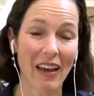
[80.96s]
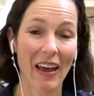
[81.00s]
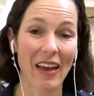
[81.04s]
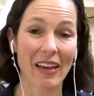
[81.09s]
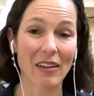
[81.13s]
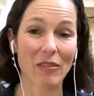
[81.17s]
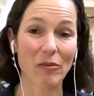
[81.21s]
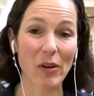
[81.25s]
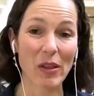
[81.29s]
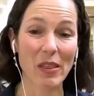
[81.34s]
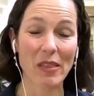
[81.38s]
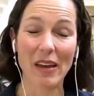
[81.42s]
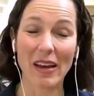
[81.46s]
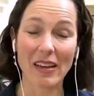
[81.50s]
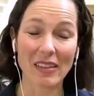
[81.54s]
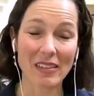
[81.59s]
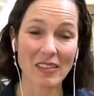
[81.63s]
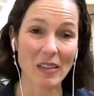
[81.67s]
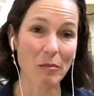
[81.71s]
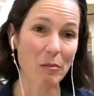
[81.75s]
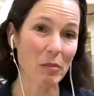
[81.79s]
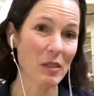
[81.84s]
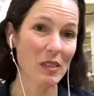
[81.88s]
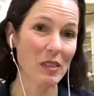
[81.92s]
And with that
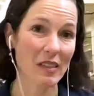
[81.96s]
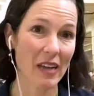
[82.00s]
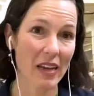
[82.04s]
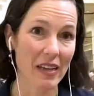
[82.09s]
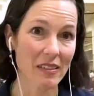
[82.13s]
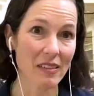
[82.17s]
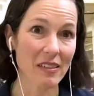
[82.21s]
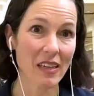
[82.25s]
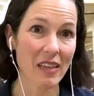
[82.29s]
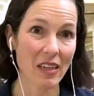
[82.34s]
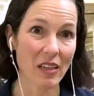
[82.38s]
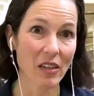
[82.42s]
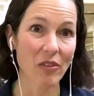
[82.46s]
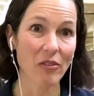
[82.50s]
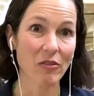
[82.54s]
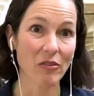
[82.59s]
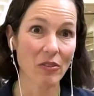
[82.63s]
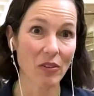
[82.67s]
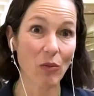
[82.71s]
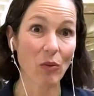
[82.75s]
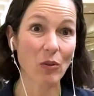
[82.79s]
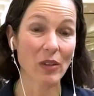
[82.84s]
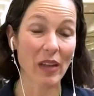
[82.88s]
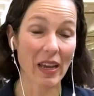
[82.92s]
sample size,
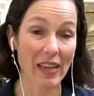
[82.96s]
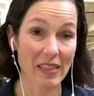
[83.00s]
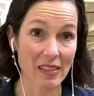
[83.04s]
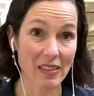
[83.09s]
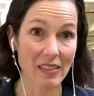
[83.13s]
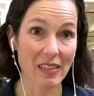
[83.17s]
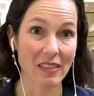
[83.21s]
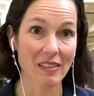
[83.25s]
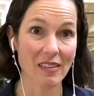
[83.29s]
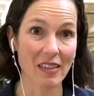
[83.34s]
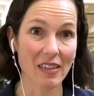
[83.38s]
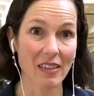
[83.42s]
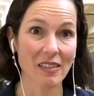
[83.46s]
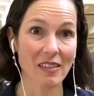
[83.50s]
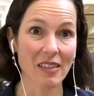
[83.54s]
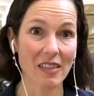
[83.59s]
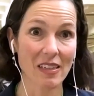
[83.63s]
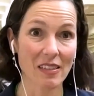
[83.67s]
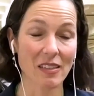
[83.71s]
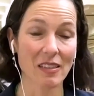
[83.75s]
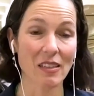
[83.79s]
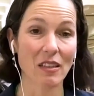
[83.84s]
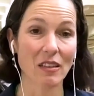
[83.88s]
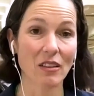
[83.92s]
KEYNOTE-966
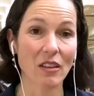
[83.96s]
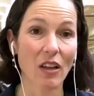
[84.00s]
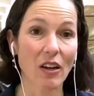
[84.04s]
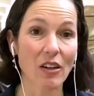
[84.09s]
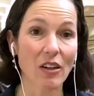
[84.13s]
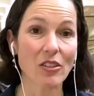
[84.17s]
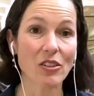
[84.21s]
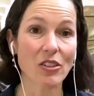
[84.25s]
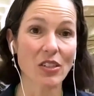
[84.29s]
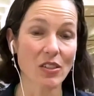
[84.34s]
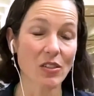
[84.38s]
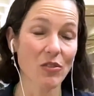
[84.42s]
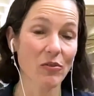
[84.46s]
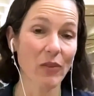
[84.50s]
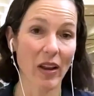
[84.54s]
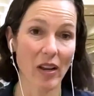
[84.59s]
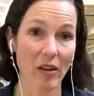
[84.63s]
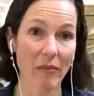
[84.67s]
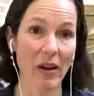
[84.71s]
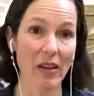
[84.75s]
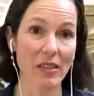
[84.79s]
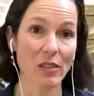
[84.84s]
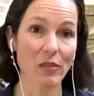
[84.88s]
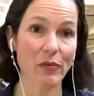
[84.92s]
is the largest
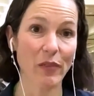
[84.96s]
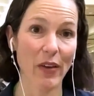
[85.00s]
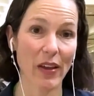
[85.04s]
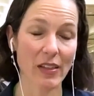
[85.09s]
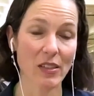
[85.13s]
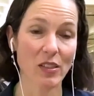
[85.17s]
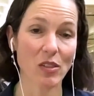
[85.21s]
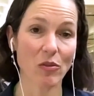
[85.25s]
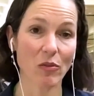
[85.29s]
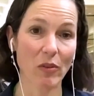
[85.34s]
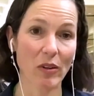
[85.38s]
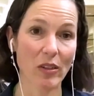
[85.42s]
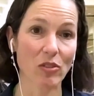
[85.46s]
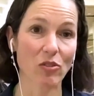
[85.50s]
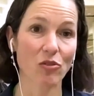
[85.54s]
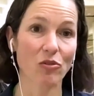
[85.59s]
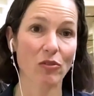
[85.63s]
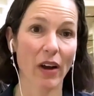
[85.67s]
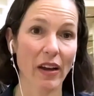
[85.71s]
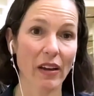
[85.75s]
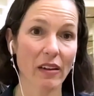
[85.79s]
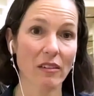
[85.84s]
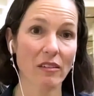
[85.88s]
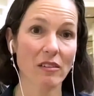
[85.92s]
randomized phase 3
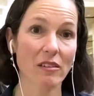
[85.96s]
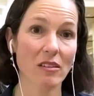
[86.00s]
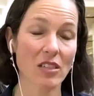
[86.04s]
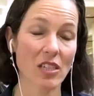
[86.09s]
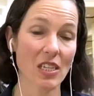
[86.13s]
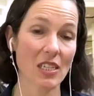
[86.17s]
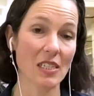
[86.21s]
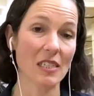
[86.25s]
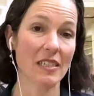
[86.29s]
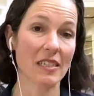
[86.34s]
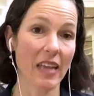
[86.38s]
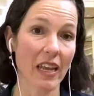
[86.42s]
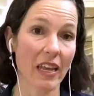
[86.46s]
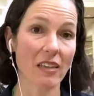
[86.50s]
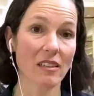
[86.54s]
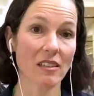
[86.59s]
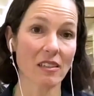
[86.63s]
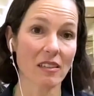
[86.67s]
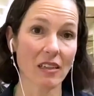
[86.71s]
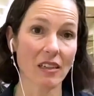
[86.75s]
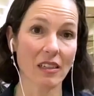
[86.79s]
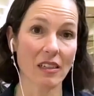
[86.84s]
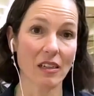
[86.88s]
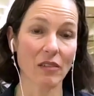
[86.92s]
trial to
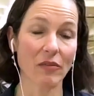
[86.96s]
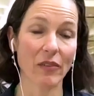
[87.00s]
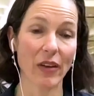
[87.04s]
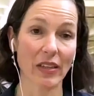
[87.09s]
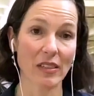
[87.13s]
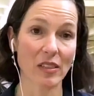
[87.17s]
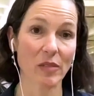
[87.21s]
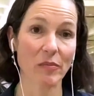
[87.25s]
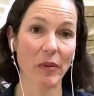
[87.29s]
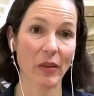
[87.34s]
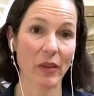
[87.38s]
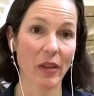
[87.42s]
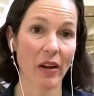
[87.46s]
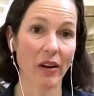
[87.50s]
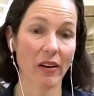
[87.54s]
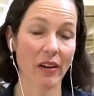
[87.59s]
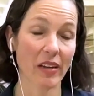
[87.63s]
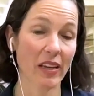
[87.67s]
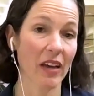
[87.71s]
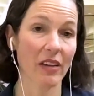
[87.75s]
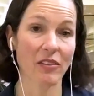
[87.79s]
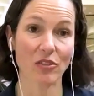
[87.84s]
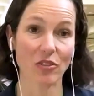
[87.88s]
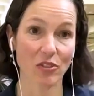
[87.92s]
date in advanced biliary
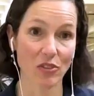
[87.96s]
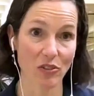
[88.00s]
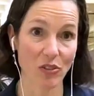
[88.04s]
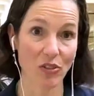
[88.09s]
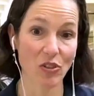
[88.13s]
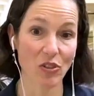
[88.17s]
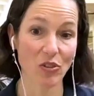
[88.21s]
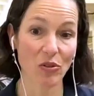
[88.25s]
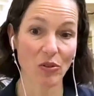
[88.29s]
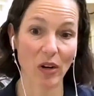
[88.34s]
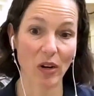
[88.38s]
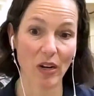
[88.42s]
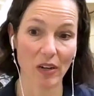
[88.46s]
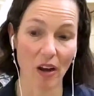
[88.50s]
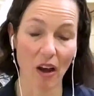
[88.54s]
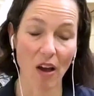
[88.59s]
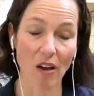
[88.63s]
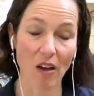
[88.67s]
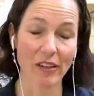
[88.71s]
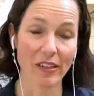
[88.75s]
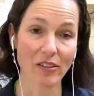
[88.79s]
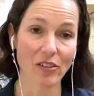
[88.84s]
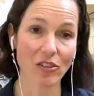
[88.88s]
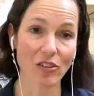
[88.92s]
cancers, to our
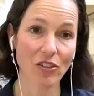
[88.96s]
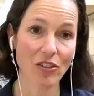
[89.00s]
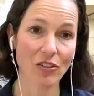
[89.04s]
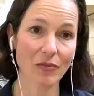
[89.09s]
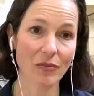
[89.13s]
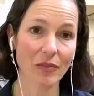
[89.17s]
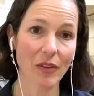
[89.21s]
knowledge.